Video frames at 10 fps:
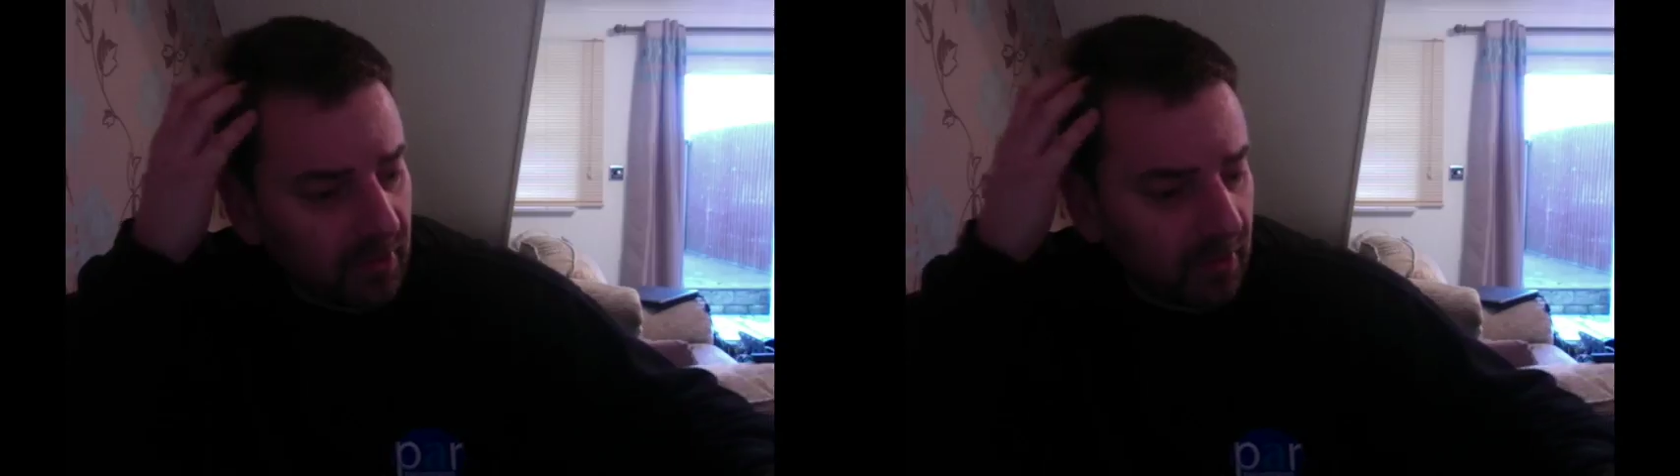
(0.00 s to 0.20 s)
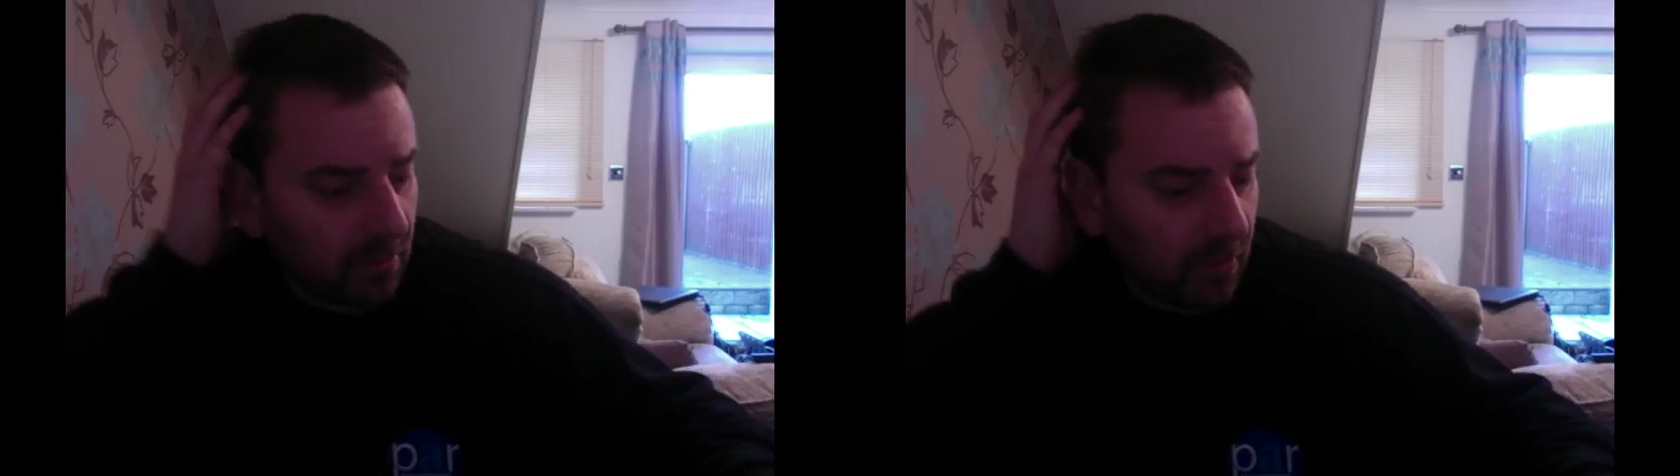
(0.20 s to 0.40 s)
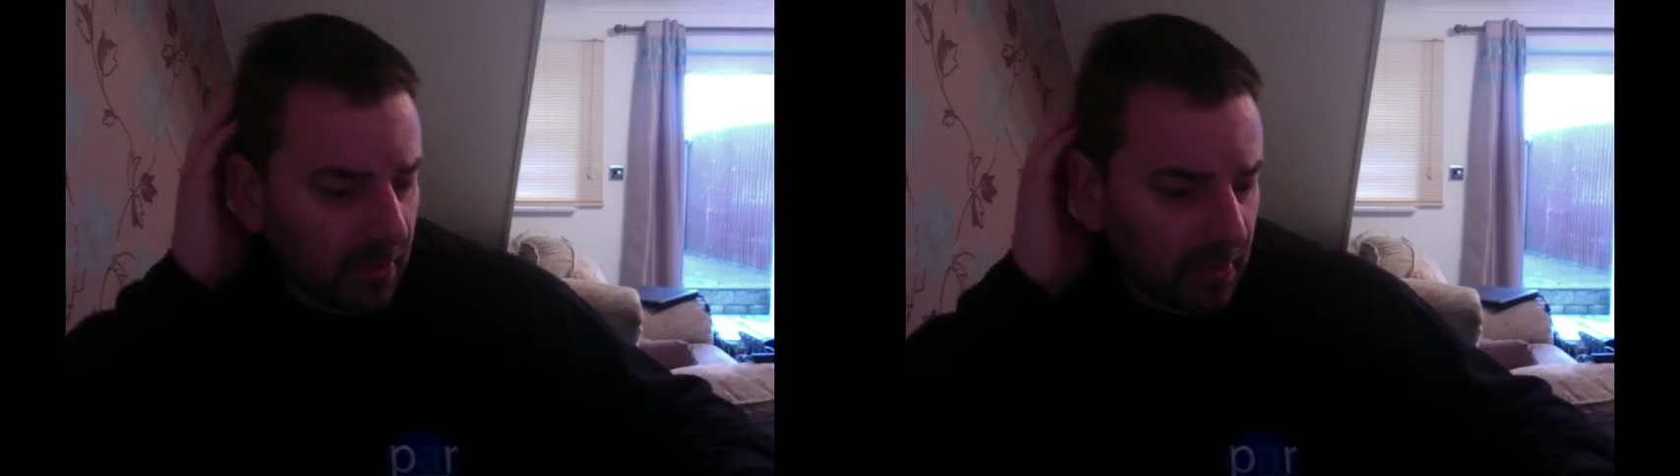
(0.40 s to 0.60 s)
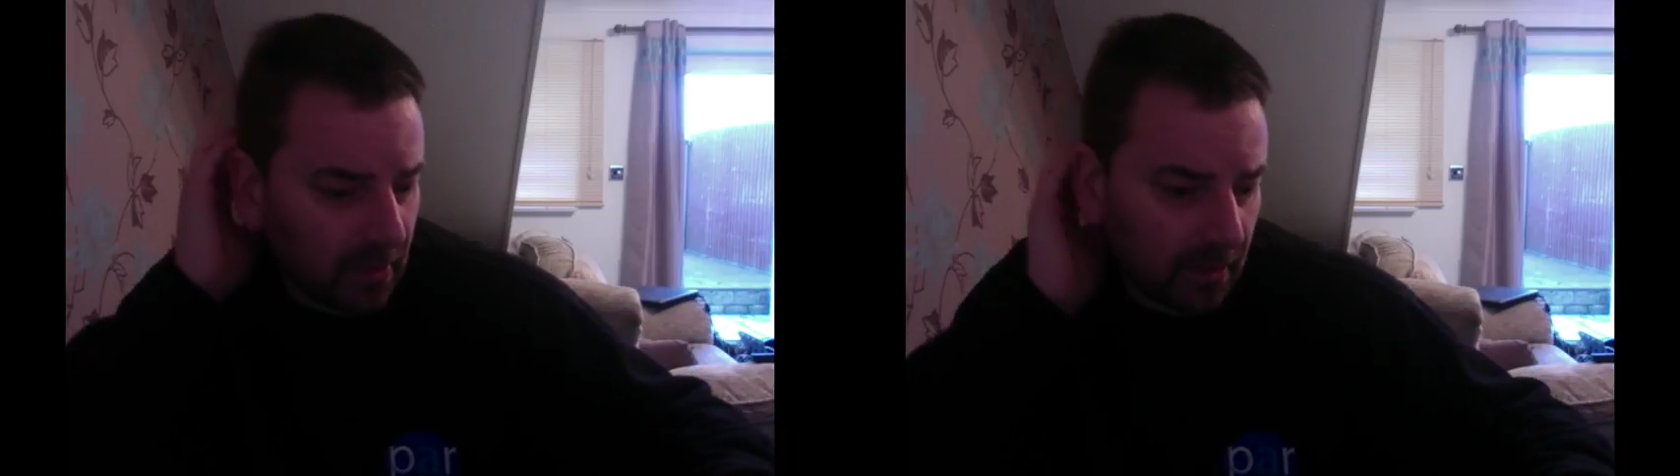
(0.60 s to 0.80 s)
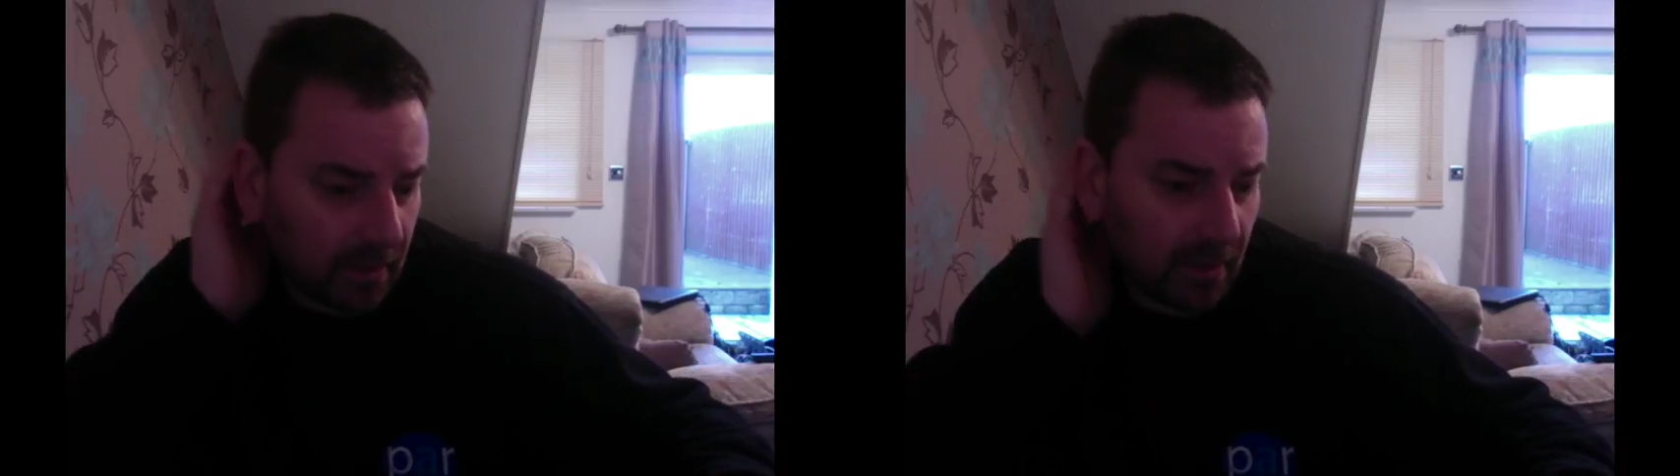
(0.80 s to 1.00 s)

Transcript: is, what is that?